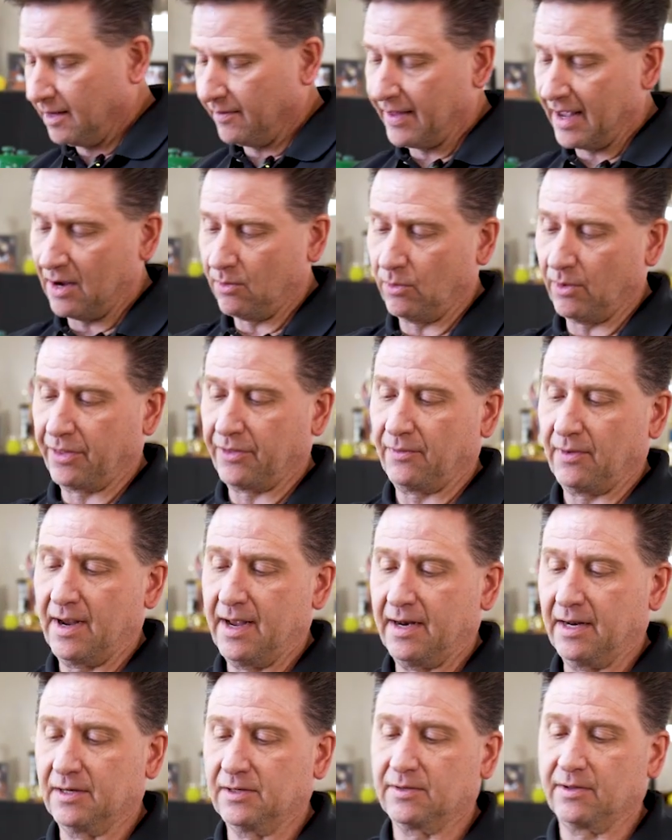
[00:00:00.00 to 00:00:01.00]
that will
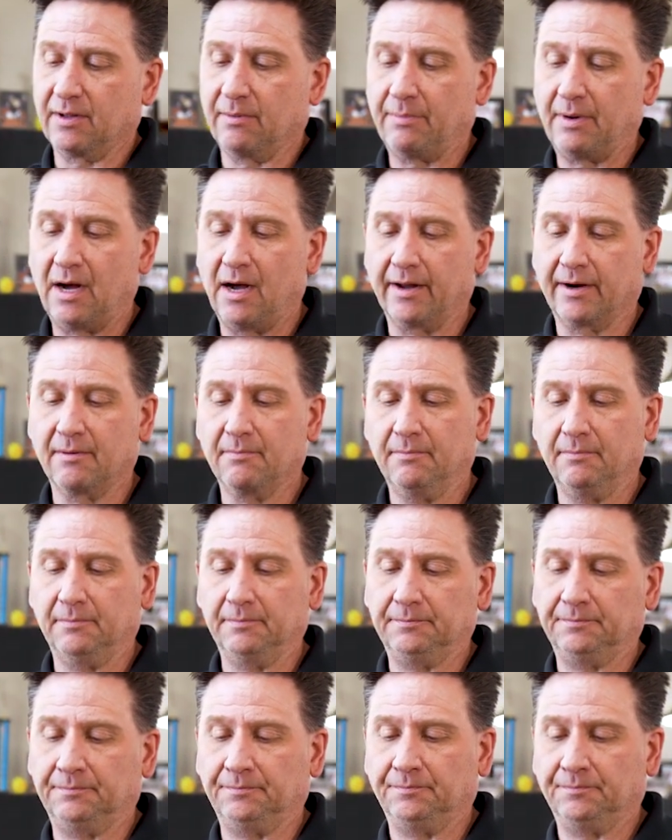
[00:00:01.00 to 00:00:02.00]
thread into the bottom,
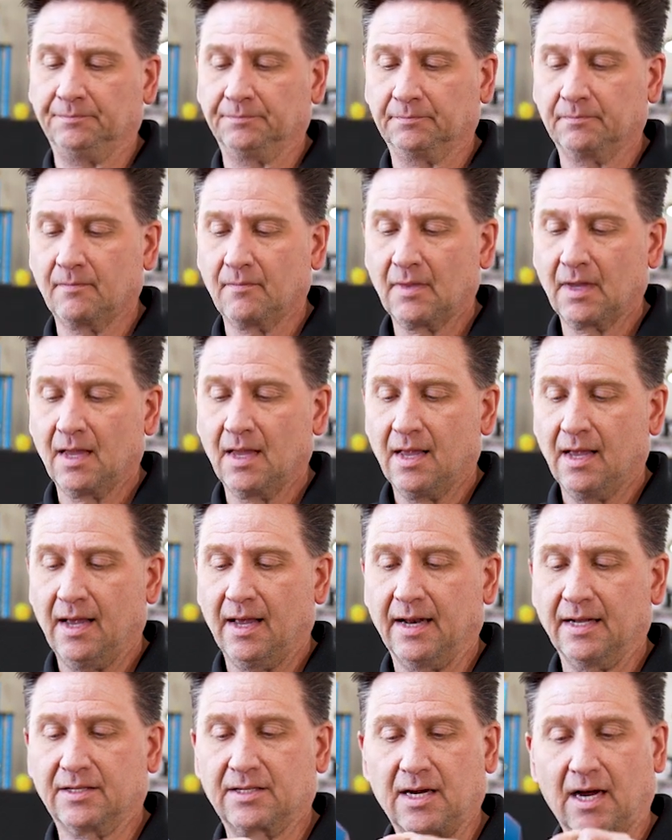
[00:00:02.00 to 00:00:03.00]
and
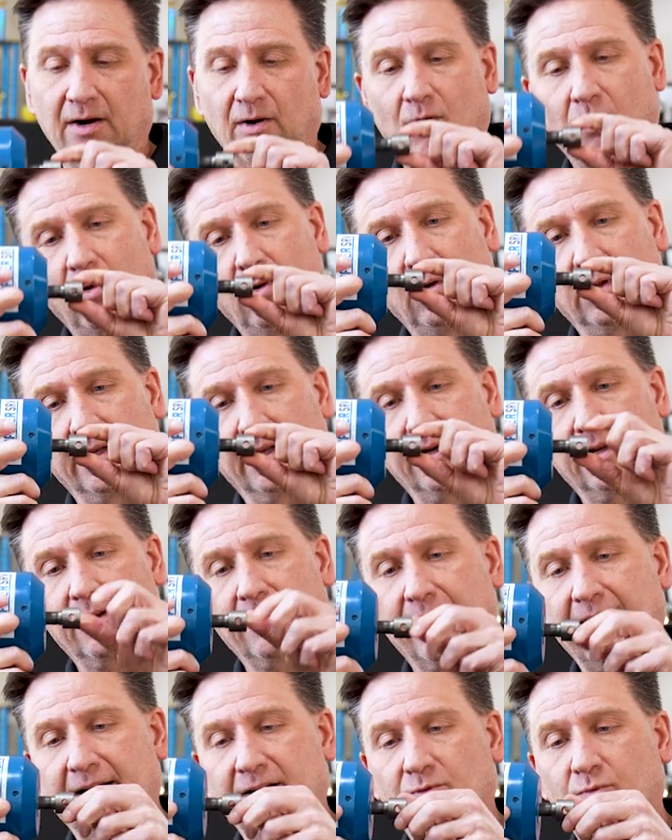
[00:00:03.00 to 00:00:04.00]
it's got a hole in it,
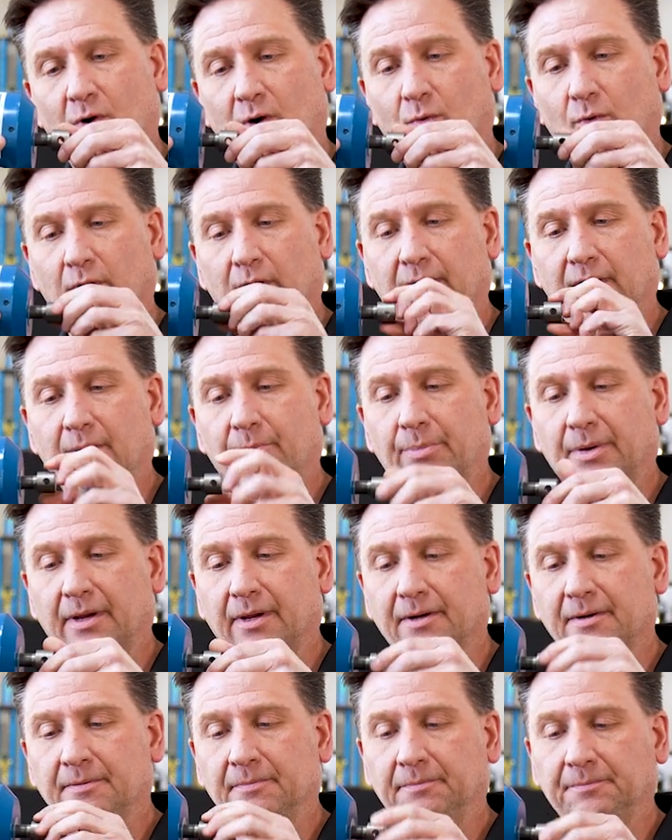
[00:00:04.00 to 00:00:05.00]
and that's where we're going to
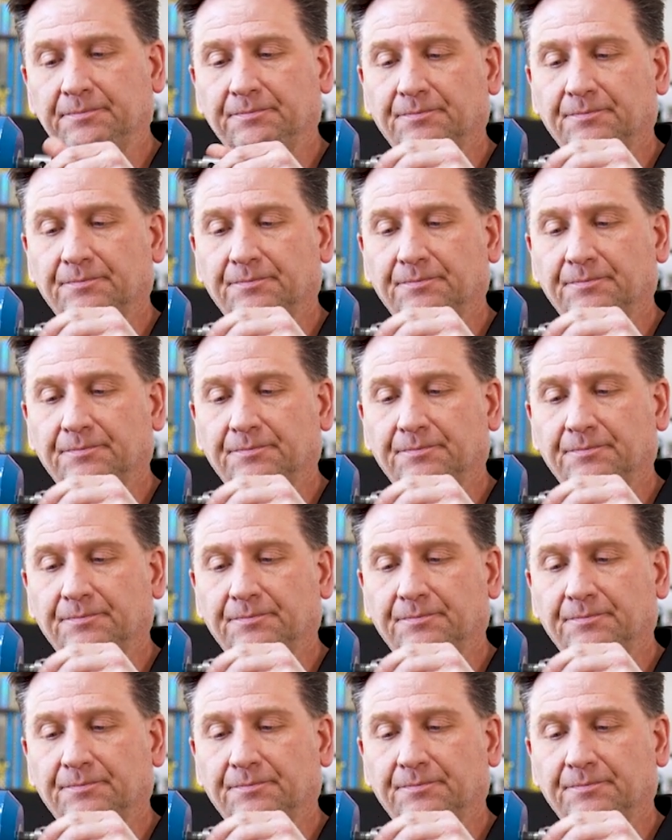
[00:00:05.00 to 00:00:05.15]
pin.